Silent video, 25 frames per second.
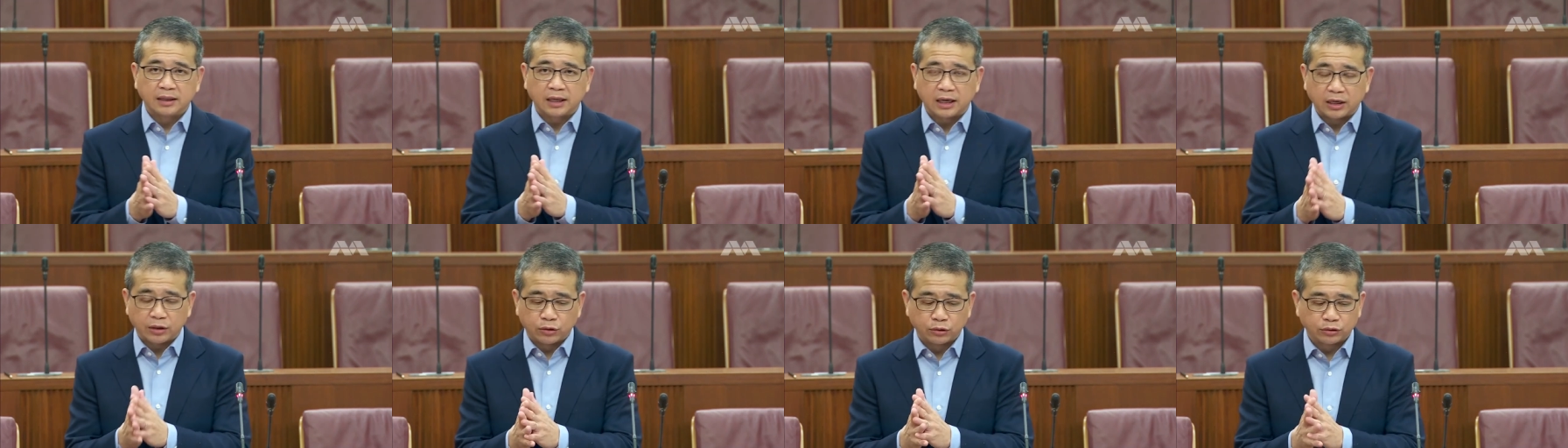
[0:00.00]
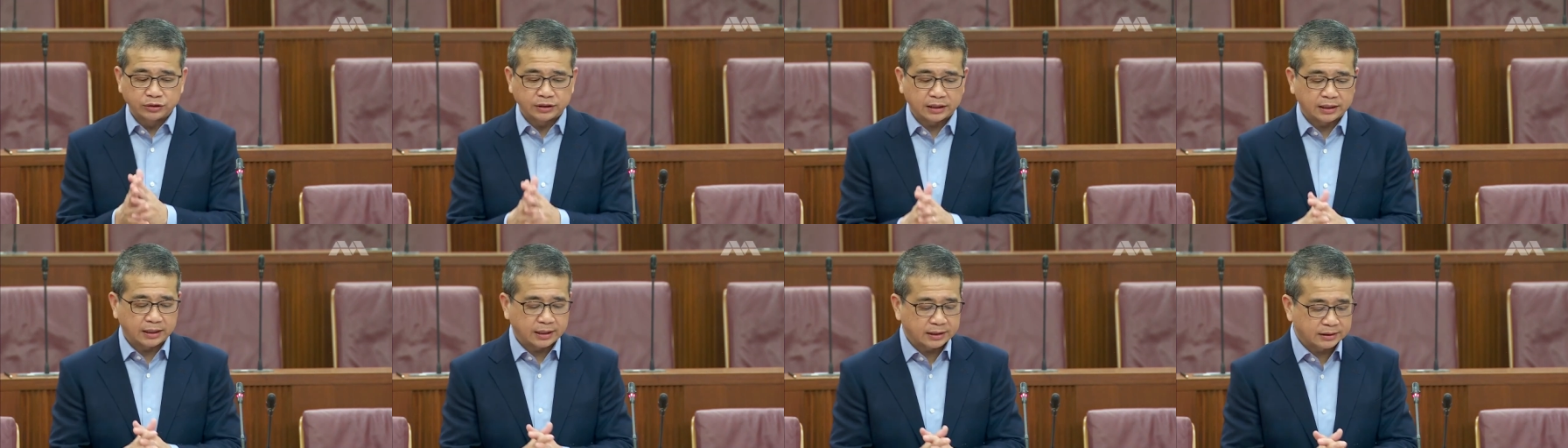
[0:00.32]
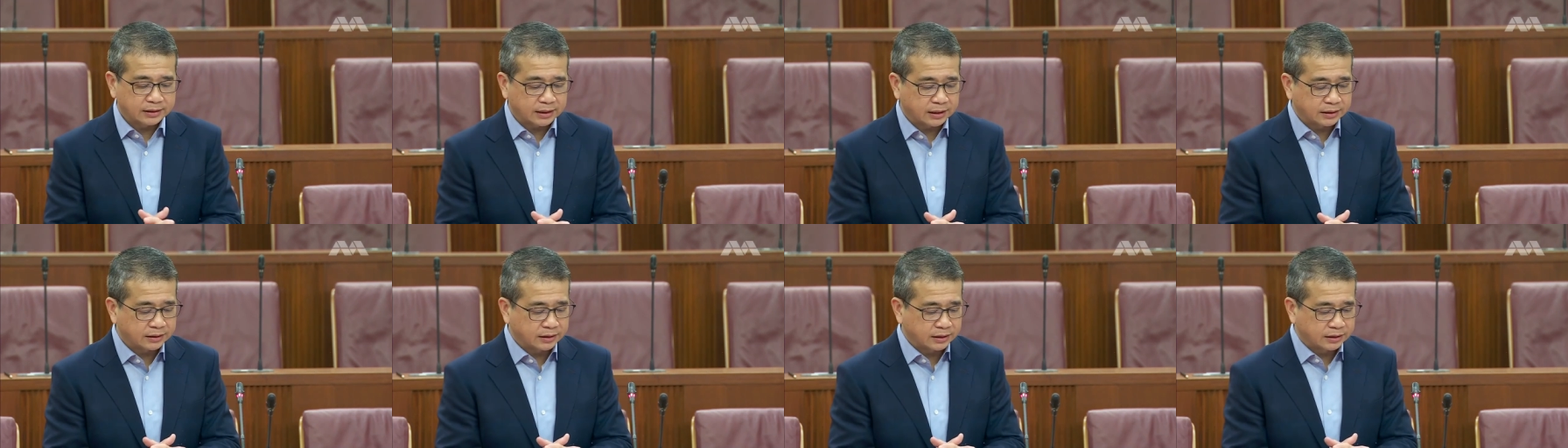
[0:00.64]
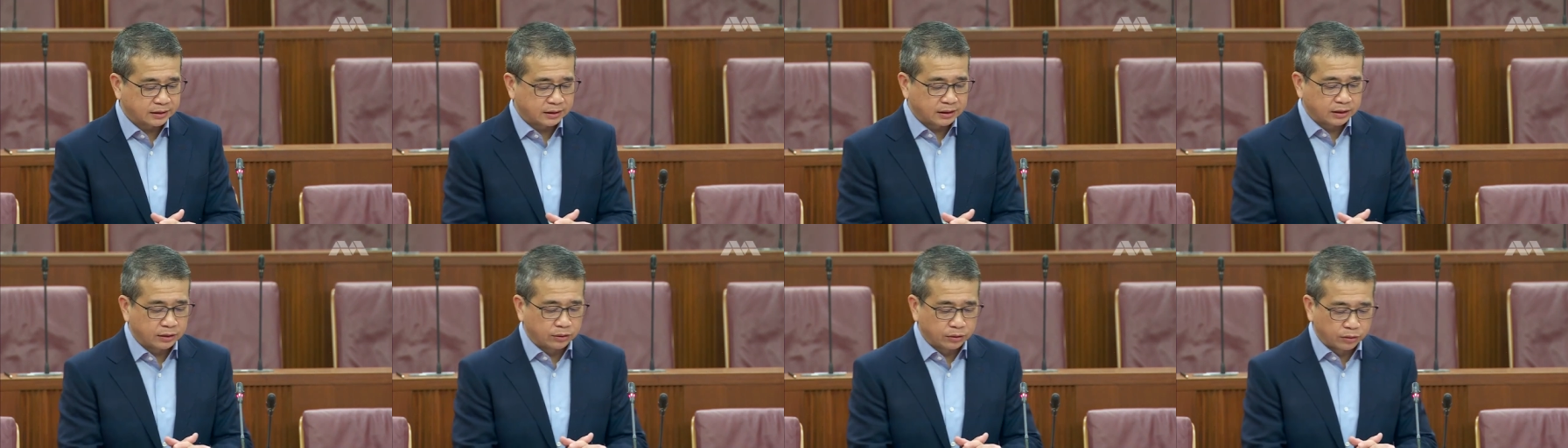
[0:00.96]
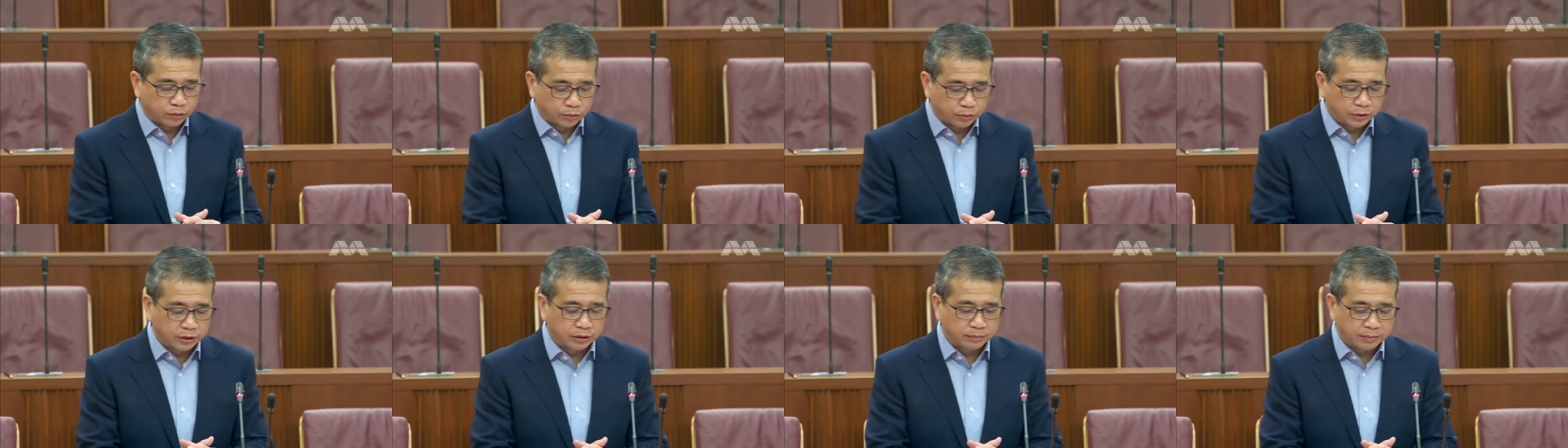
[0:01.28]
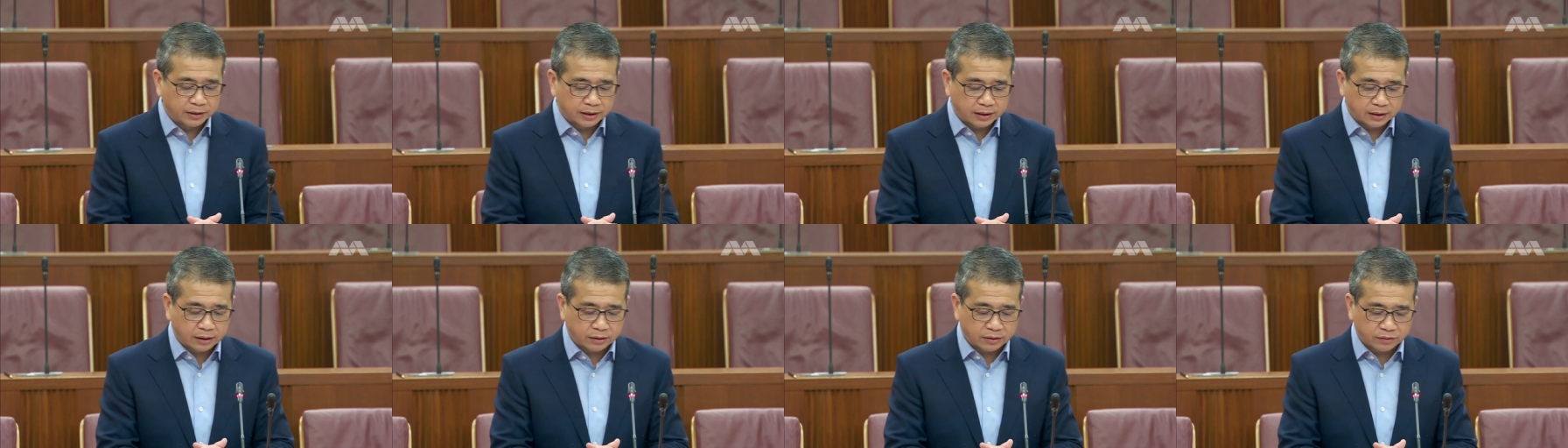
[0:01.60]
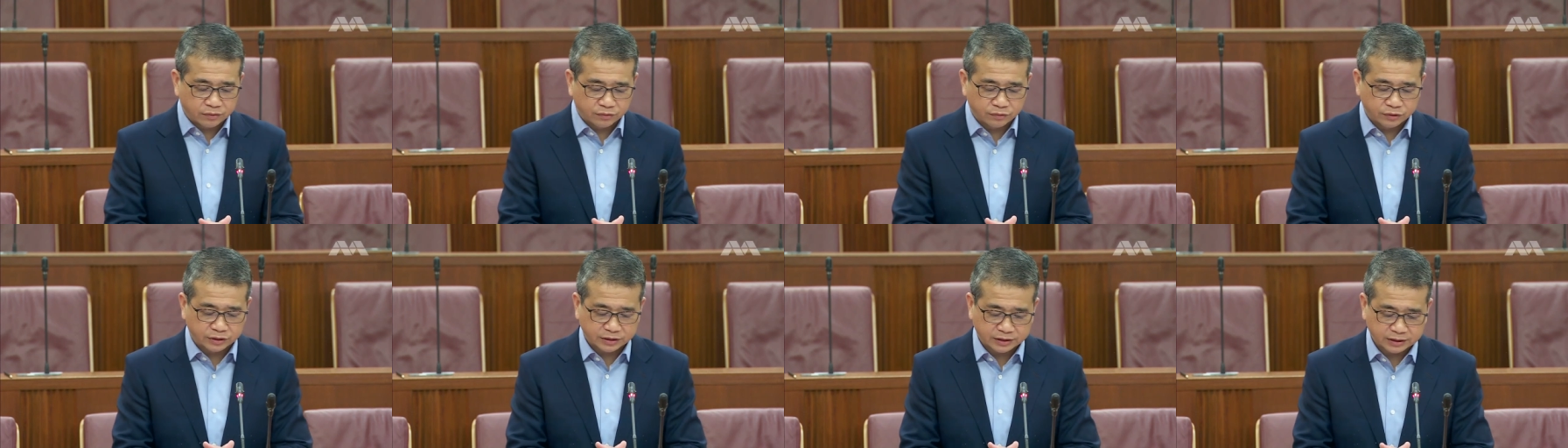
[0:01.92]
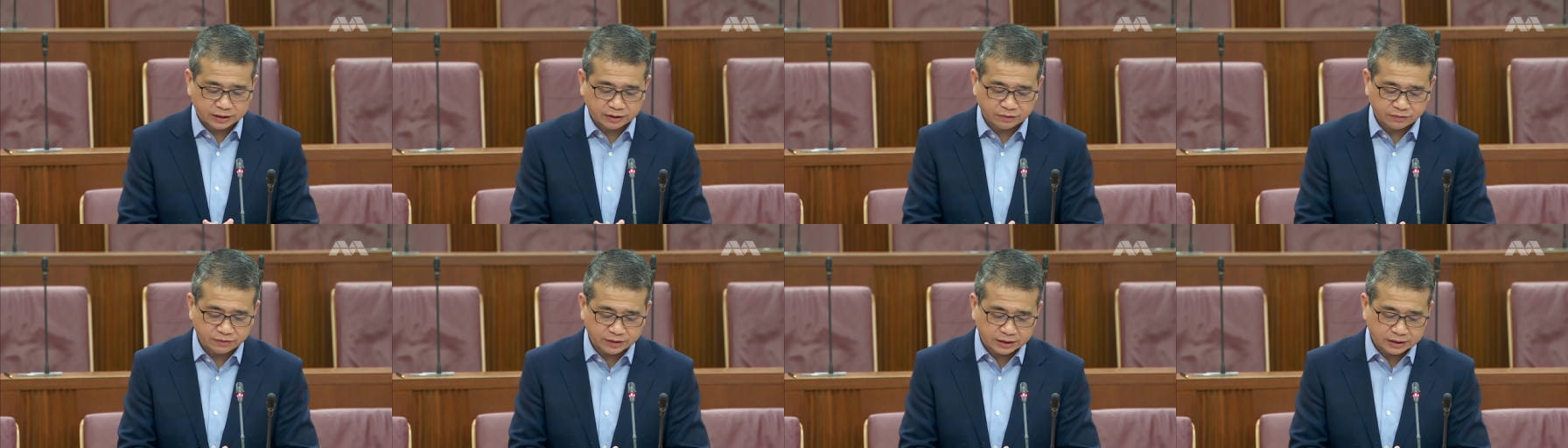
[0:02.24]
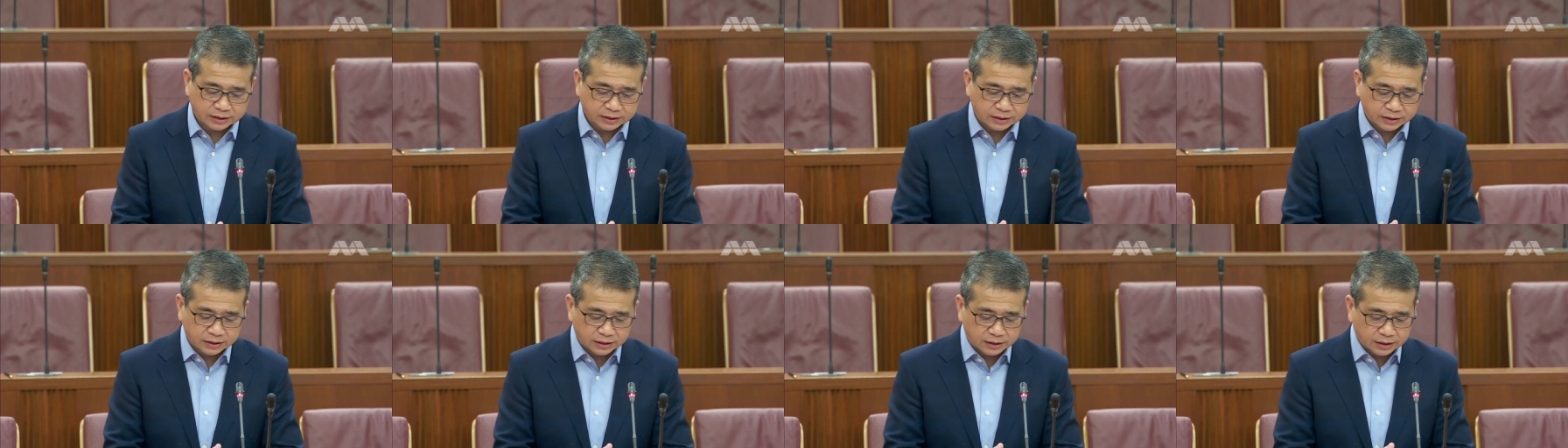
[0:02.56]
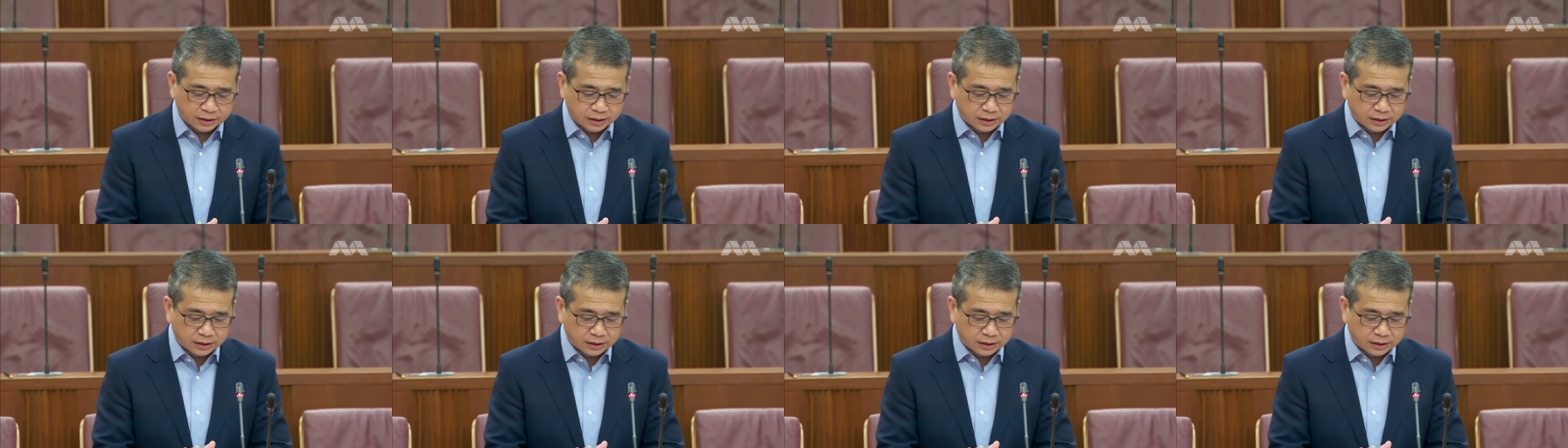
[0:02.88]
and those at the SICC will be allowed for CFAs.